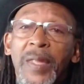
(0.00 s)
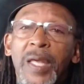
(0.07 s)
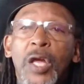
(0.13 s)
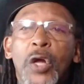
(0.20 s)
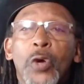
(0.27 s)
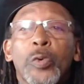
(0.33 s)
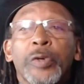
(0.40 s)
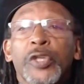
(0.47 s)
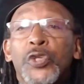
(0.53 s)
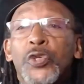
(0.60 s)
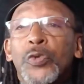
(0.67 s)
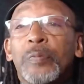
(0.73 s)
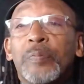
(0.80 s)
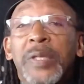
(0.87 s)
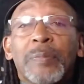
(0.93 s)
were the
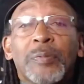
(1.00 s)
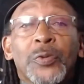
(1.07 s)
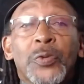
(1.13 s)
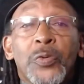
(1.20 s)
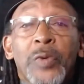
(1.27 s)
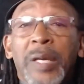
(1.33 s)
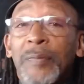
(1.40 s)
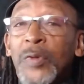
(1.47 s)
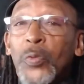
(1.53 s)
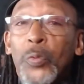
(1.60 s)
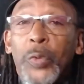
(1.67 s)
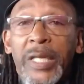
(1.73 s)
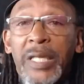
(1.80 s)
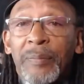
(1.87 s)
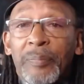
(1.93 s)
two people who had been
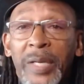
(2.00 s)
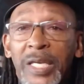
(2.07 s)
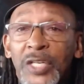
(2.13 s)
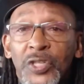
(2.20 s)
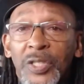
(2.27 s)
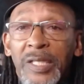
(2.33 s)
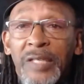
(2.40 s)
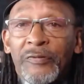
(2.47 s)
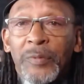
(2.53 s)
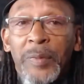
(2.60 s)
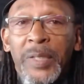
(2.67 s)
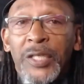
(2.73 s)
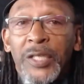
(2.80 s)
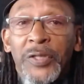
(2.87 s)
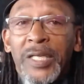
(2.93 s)
waiting patiently for
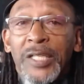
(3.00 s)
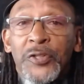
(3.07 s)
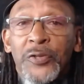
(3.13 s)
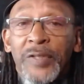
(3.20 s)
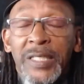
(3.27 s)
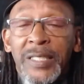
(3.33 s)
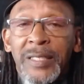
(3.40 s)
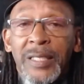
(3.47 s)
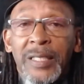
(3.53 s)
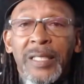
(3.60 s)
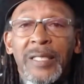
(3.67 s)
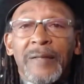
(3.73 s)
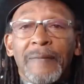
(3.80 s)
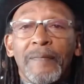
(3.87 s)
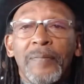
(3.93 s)
me to enter the
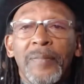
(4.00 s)
city,